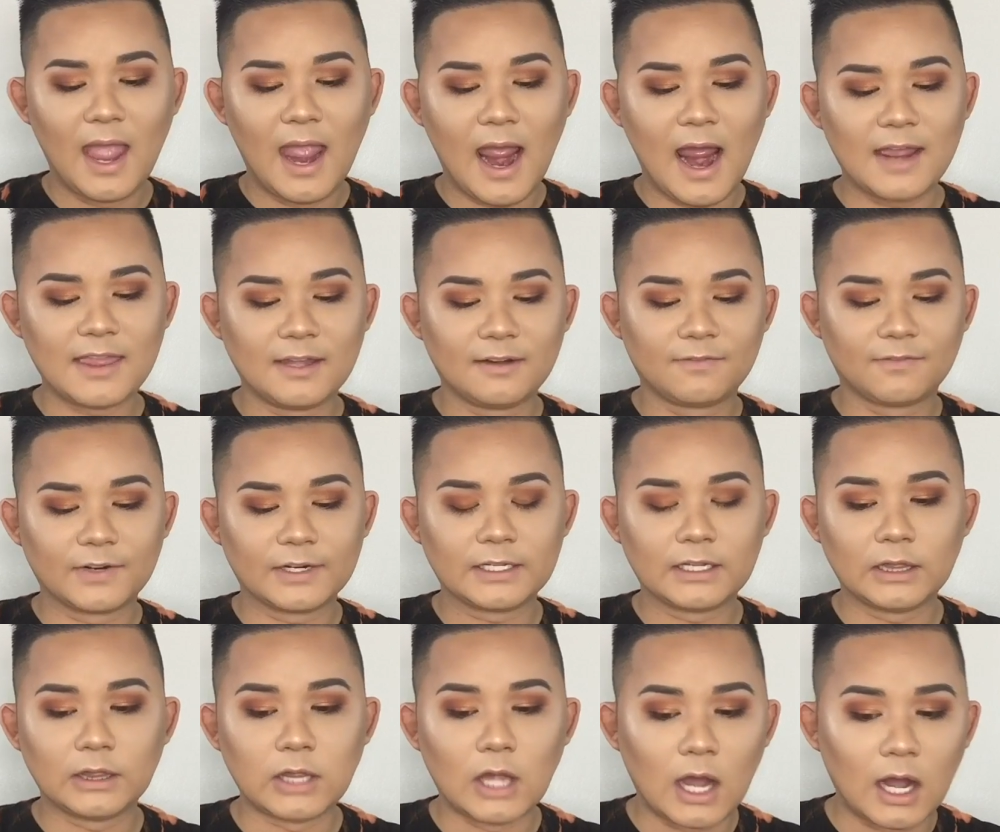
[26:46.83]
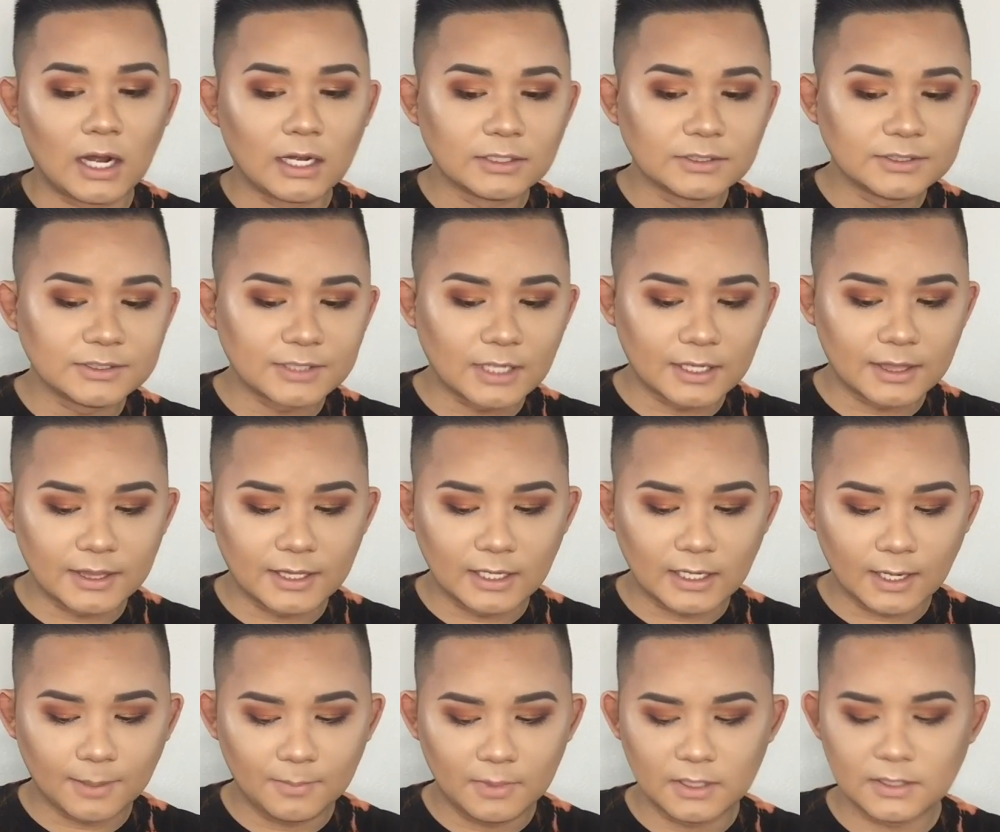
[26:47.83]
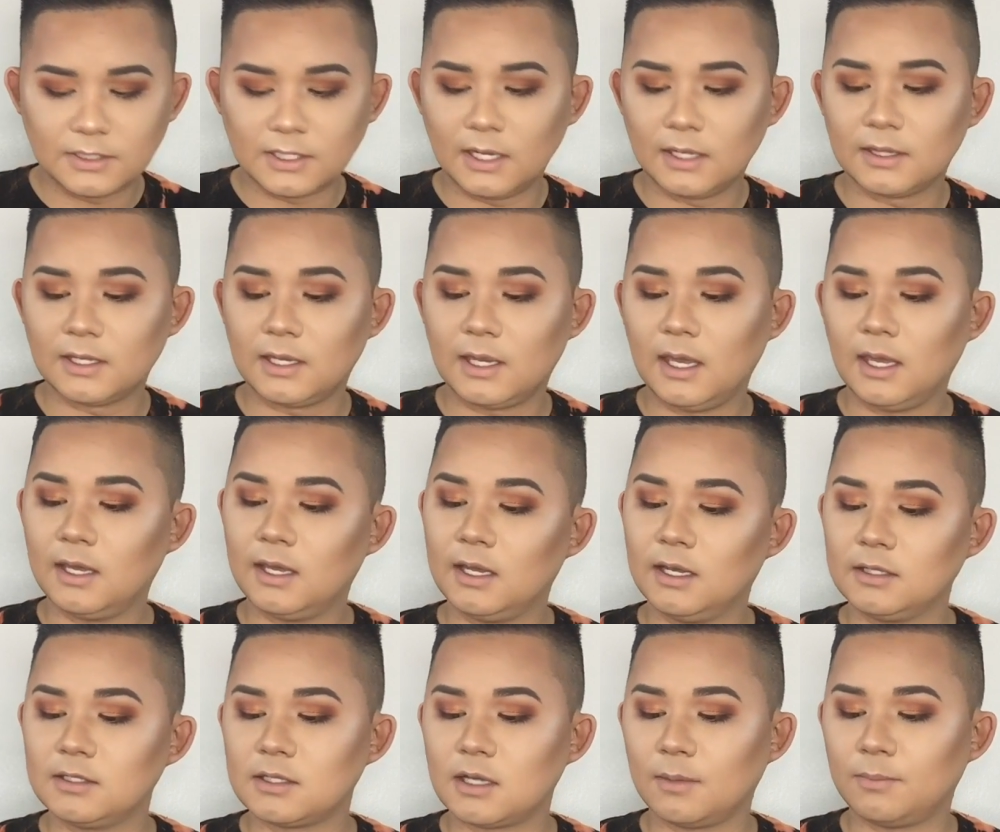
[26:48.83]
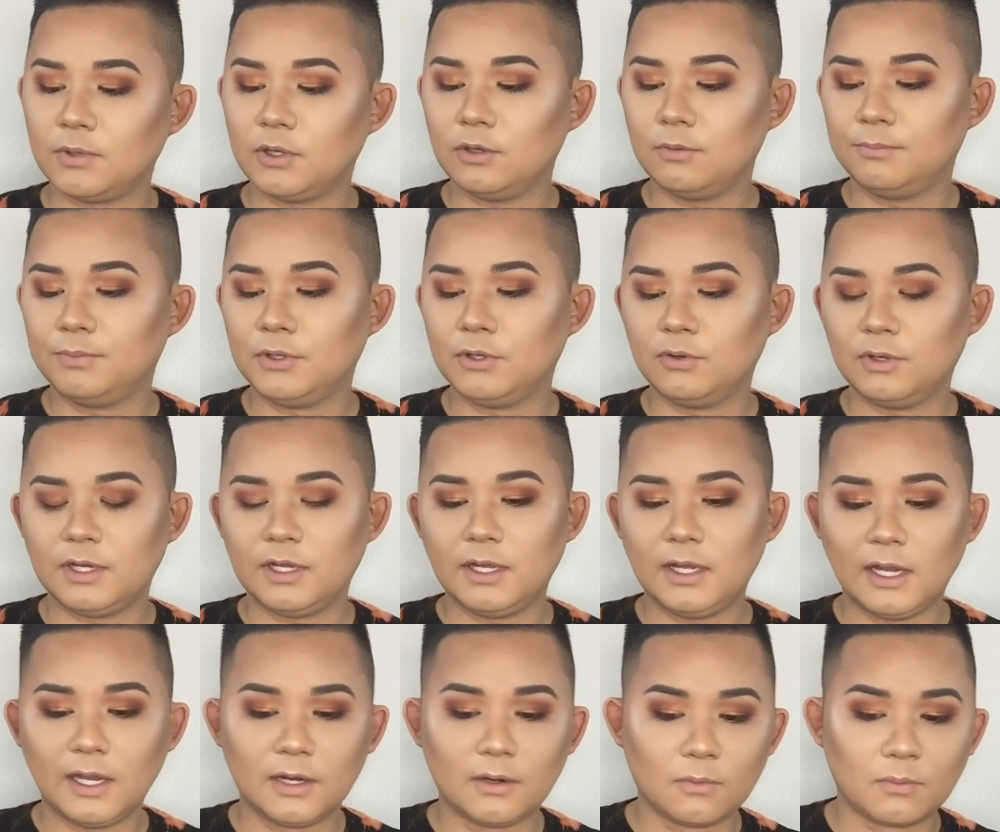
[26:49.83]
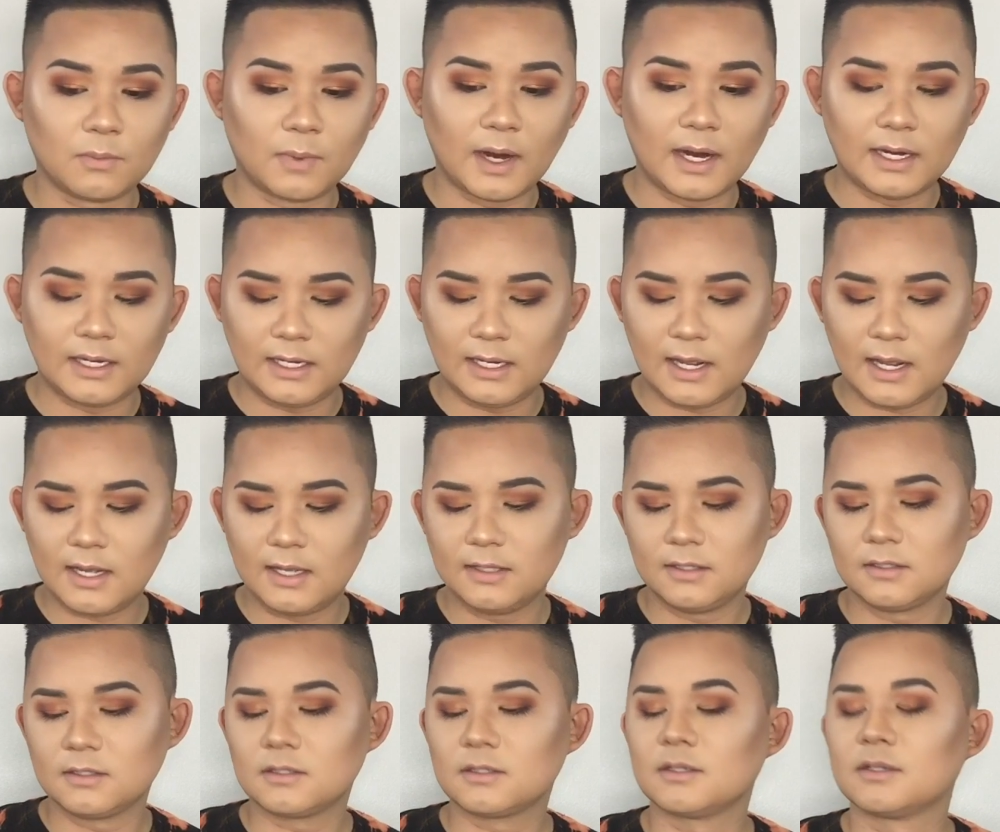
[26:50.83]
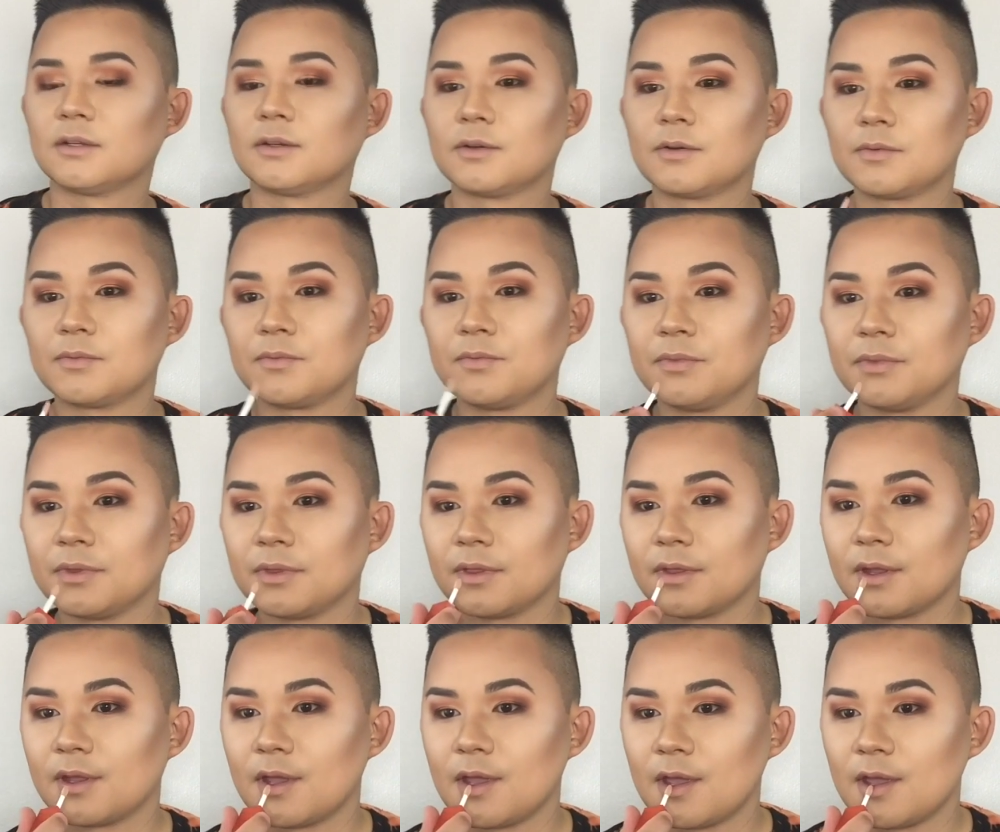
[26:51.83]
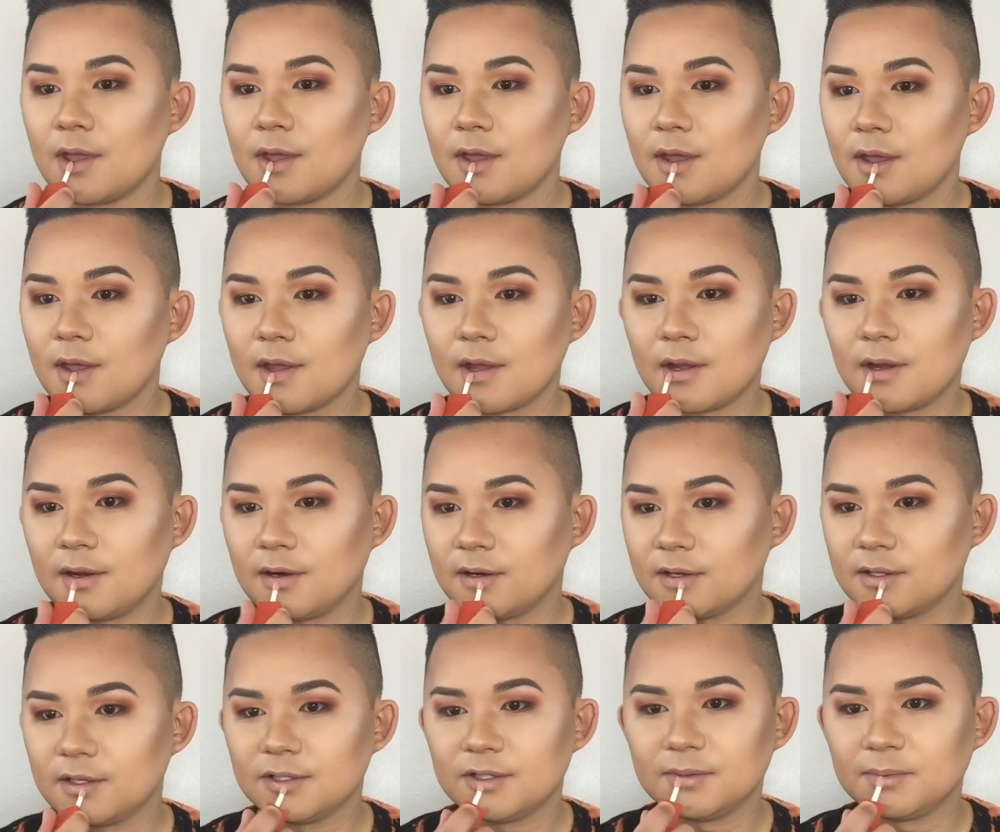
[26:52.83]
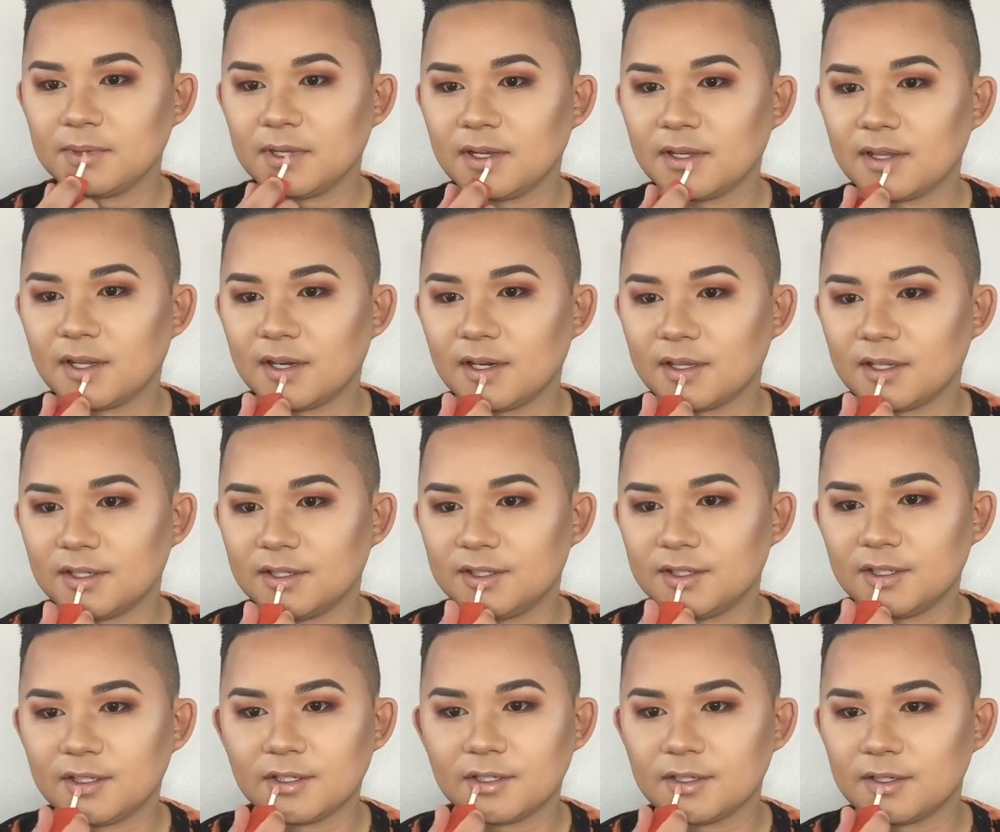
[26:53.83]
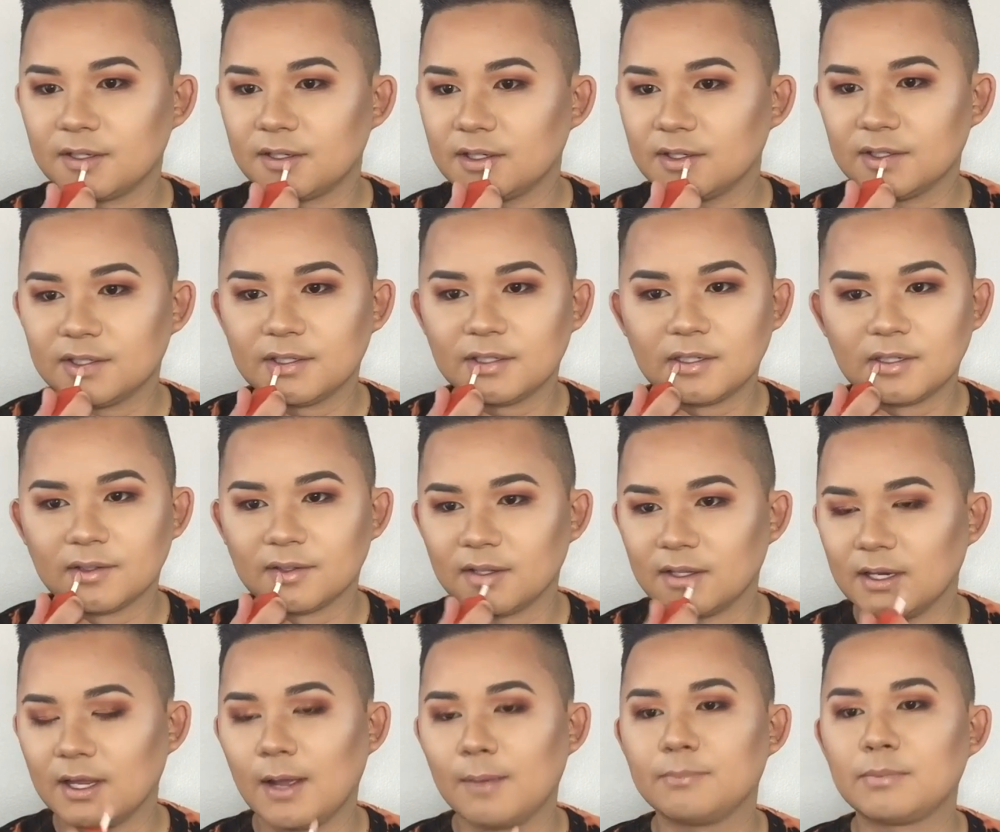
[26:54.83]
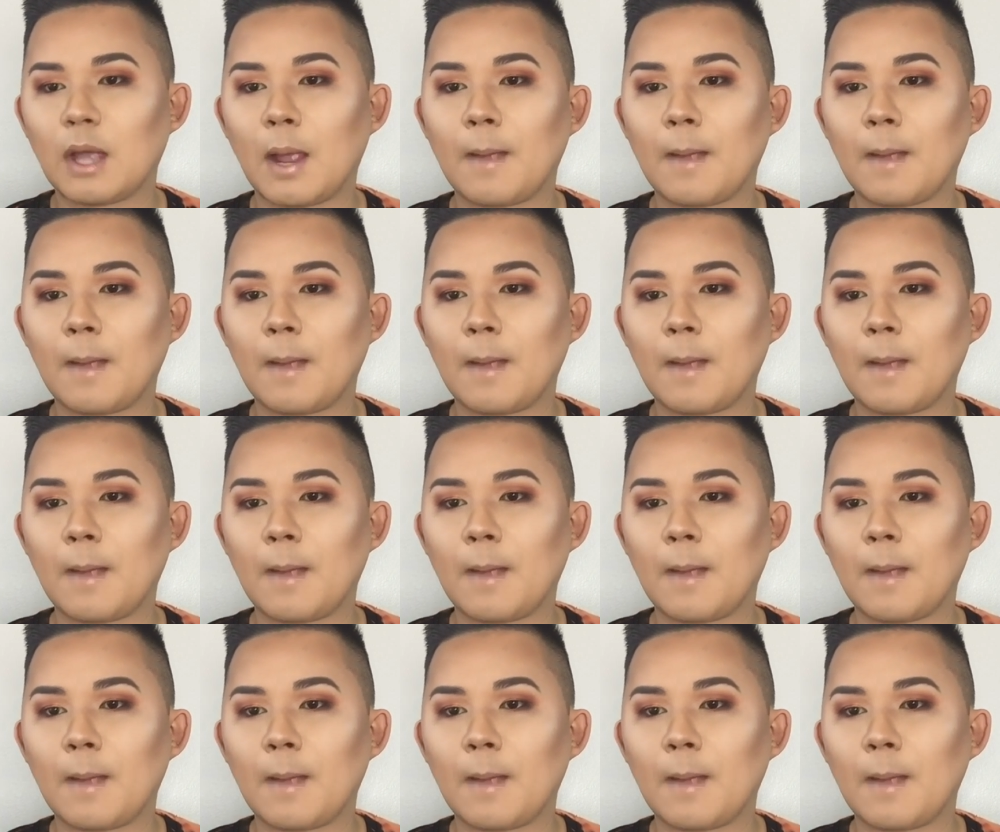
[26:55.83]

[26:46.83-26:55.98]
And then for gloss, I think I'm going to take the KKW Beauty in Radiant. Kind of just apply that on the center of the lip.